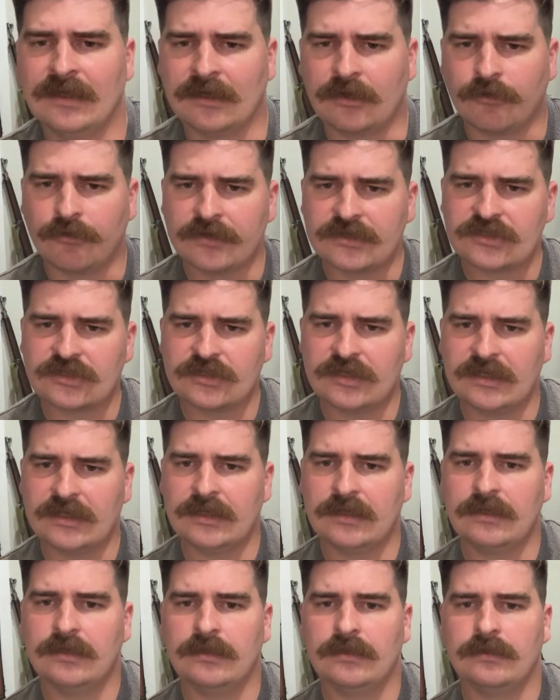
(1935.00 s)

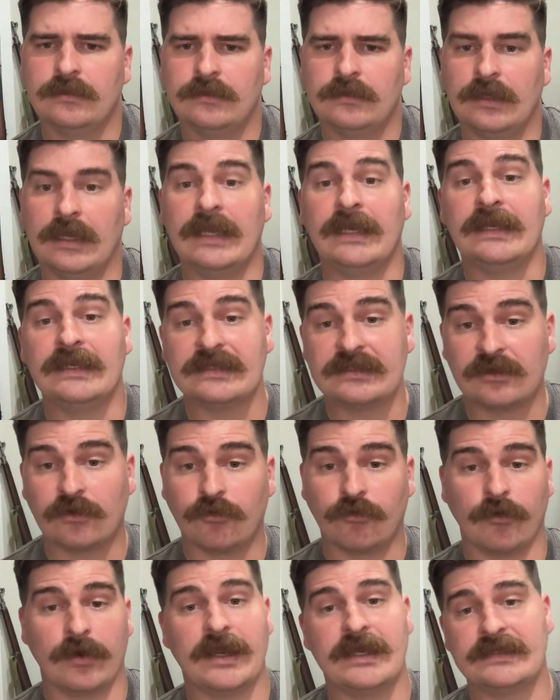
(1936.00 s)
Christian. It is
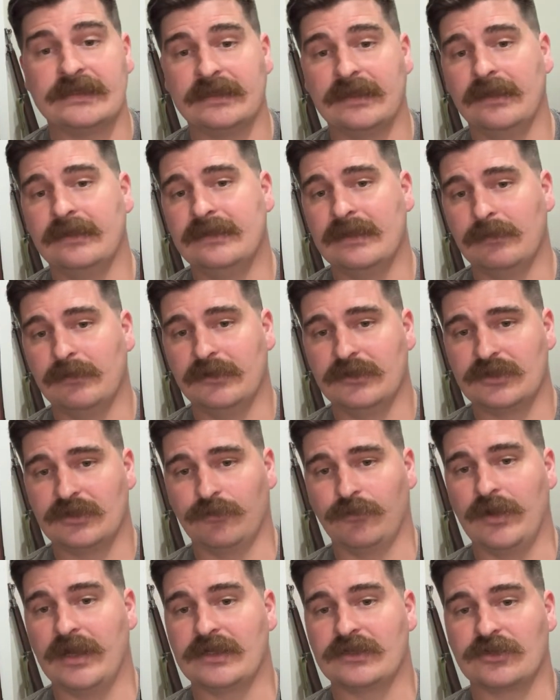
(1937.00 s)
crazy that Demolition
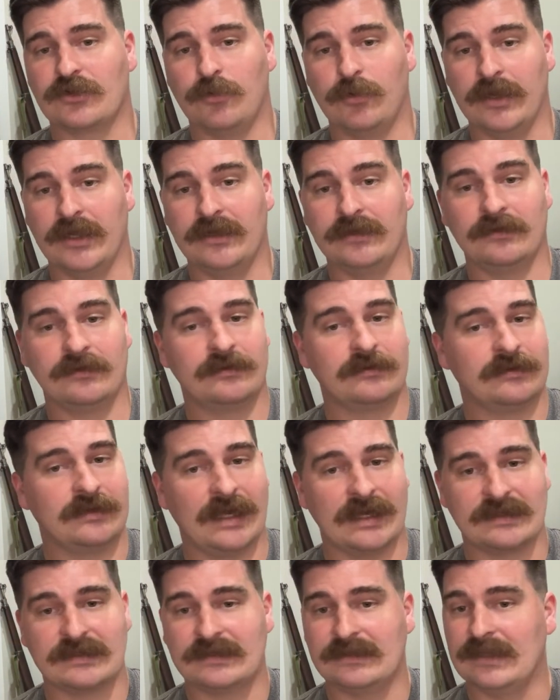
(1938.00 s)
Ranch quit.
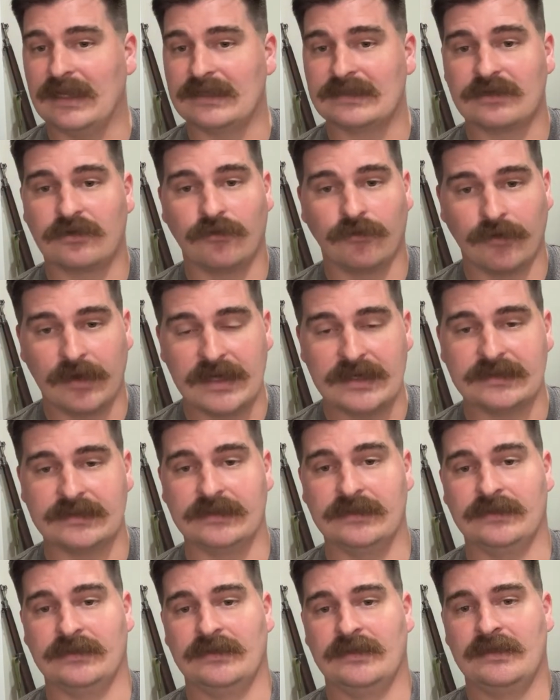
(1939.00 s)
That's
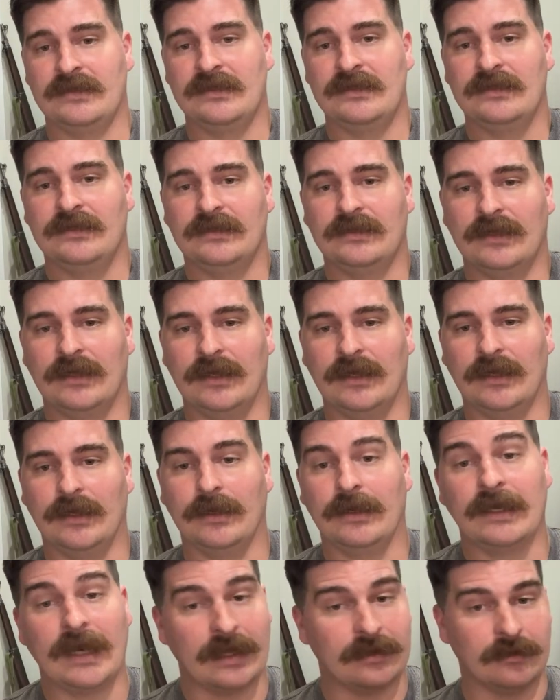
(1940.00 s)
crazy.
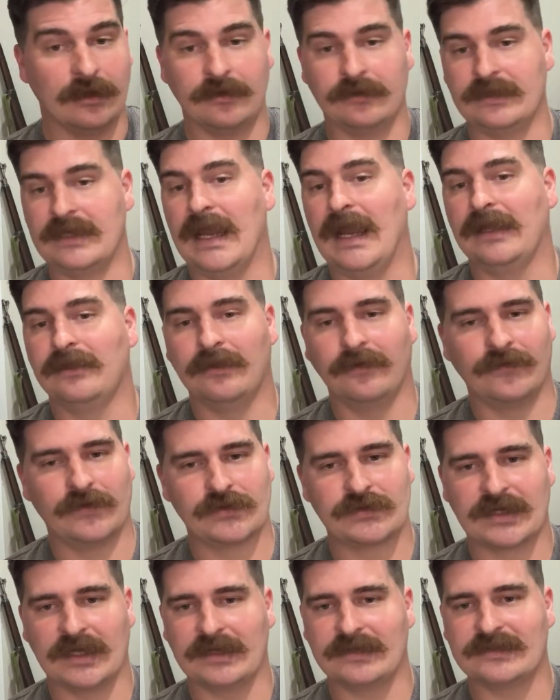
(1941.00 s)
I love
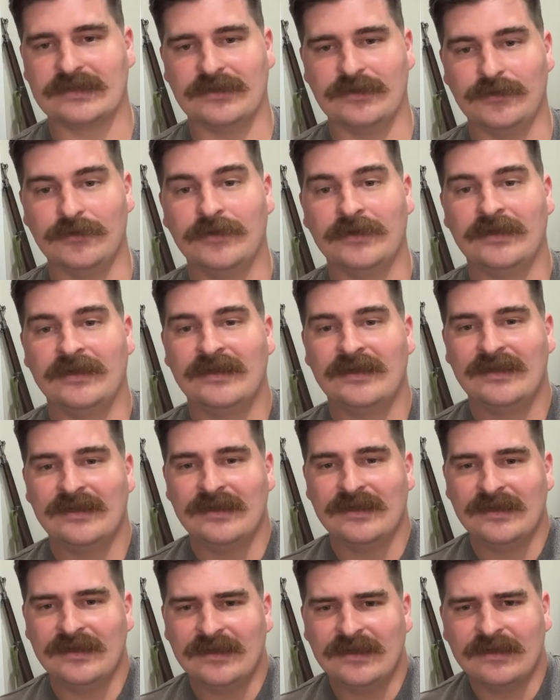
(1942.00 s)
those guys too.
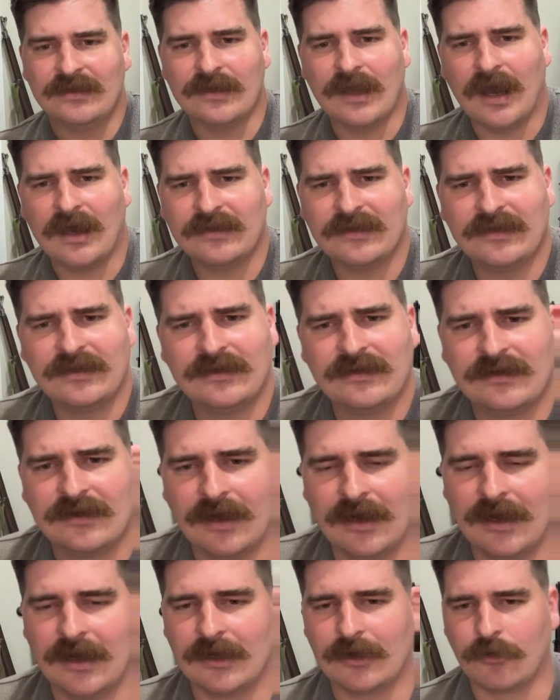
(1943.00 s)
Nala,
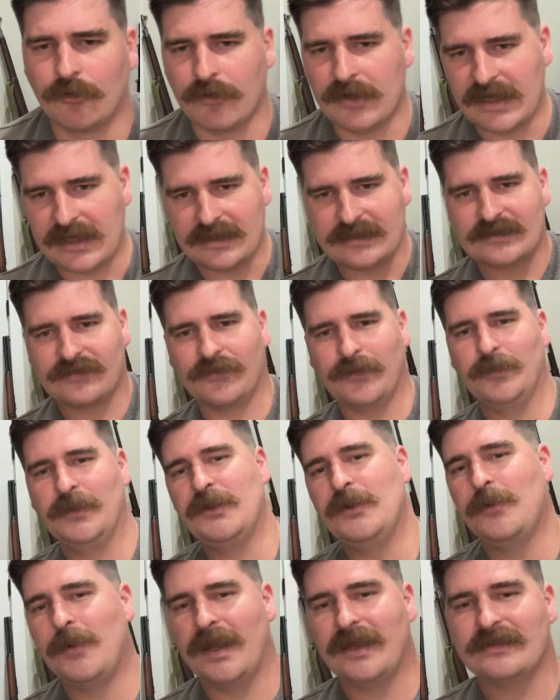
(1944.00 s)
greetings from the
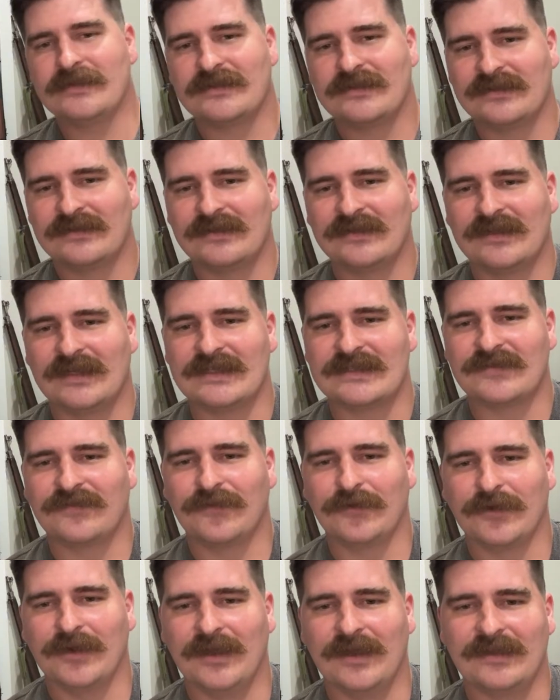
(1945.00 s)
U.S. Thanks
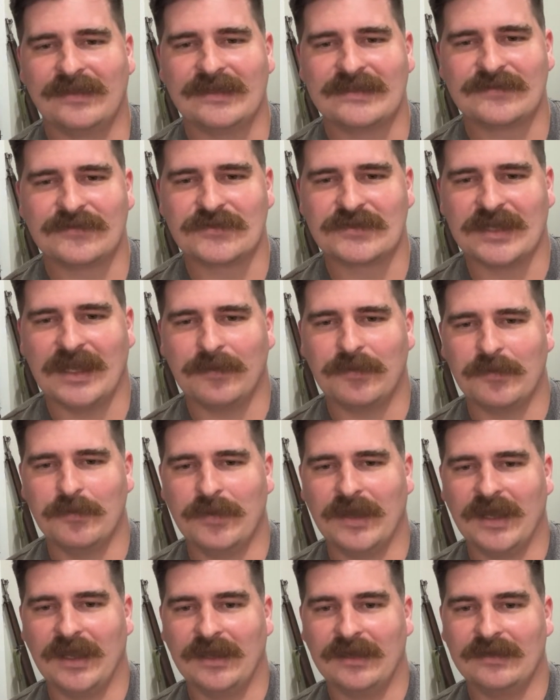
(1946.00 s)
for stopping
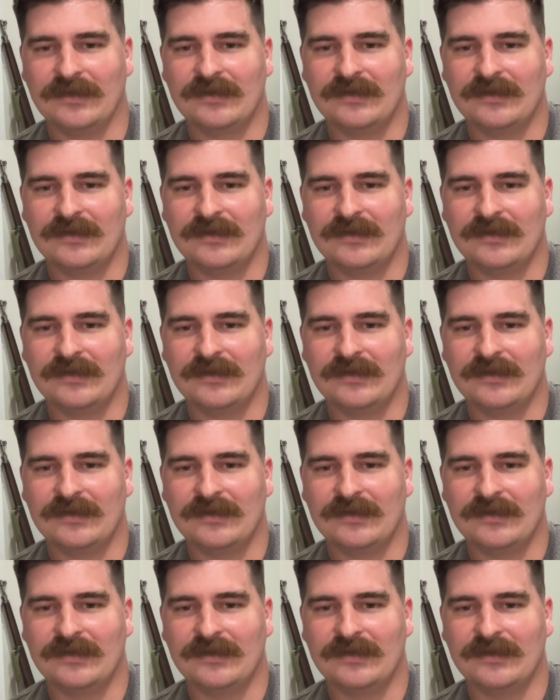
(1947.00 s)
by.